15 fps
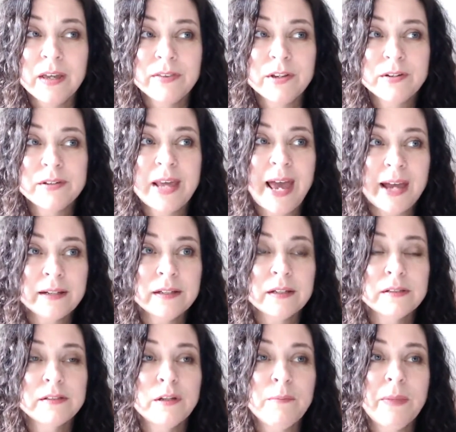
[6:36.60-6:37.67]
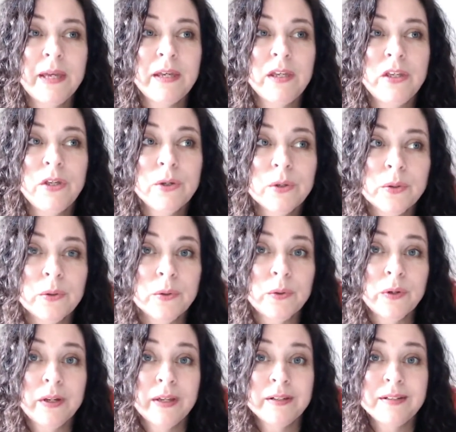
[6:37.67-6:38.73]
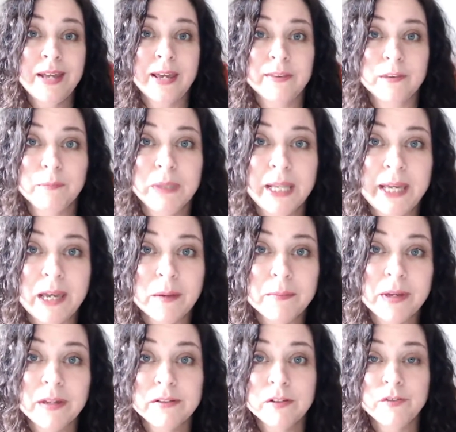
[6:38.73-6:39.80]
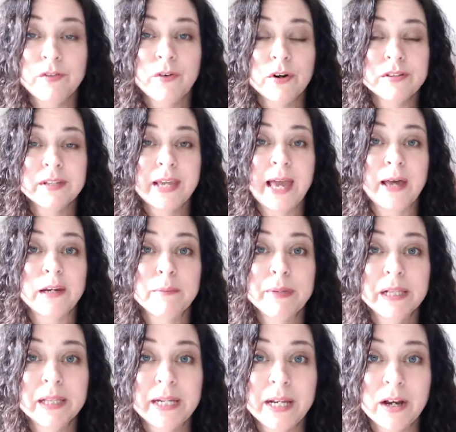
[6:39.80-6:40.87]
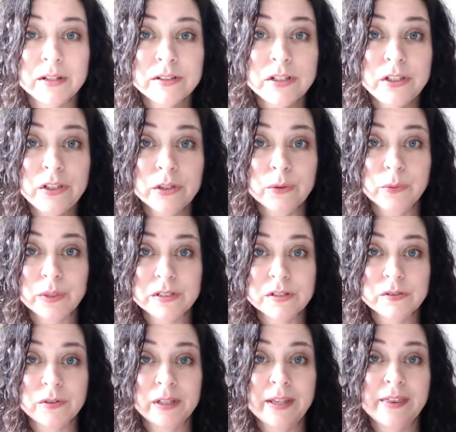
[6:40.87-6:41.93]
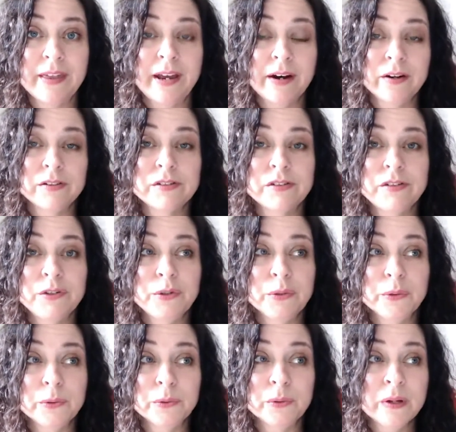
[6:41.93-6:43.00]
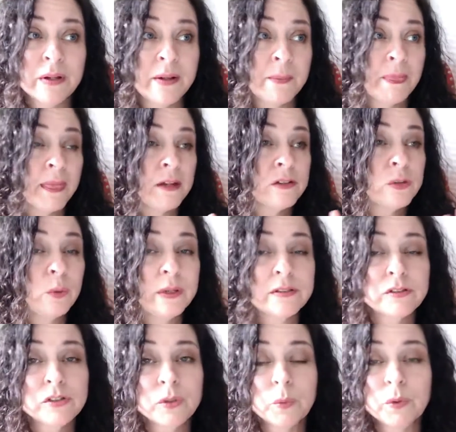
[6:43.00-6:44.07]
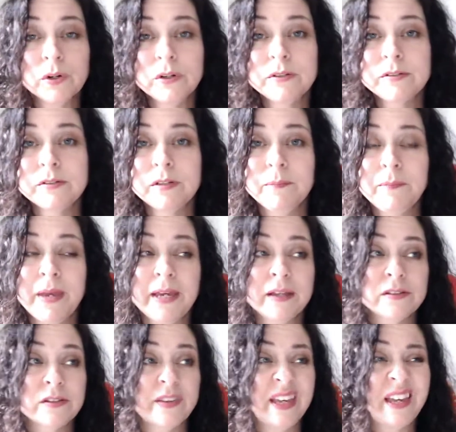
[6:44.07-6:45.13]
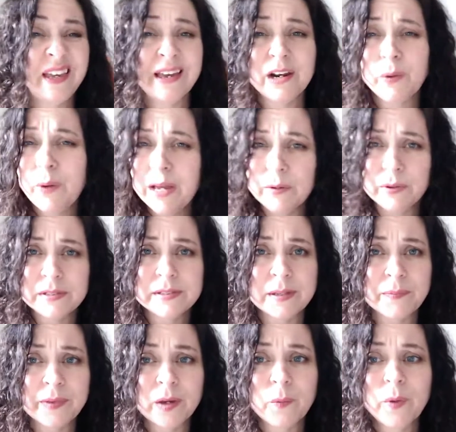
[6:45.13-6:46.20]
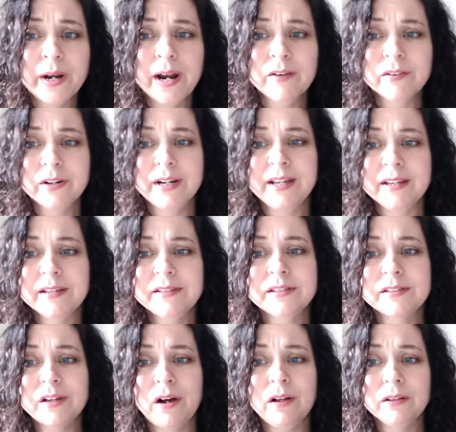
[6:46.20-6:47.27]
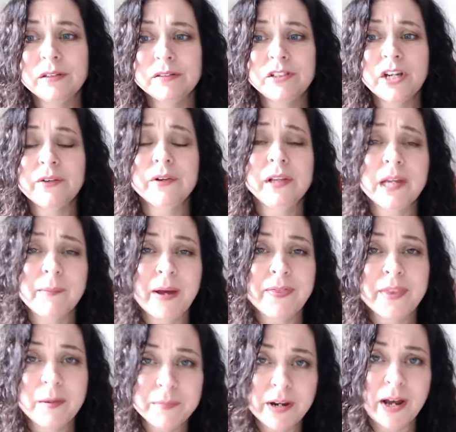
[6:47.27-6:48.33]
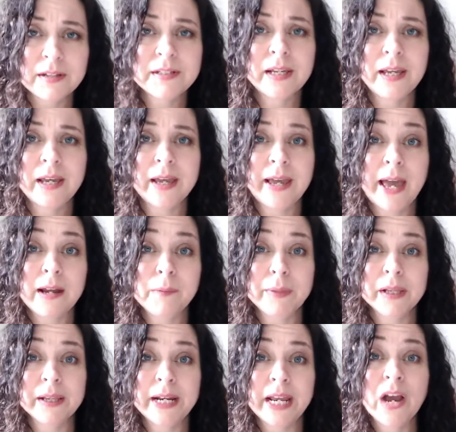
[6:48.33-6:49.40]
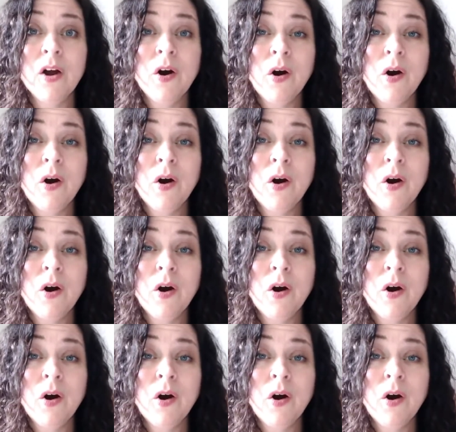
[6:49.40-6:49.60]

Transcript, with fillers: They're tactics to make you take the blame, to force accountability onto you, which is really theirs, to twist your words to make it so they can get away with something. Whatever it is, it's all, it's generally about them not taking accountability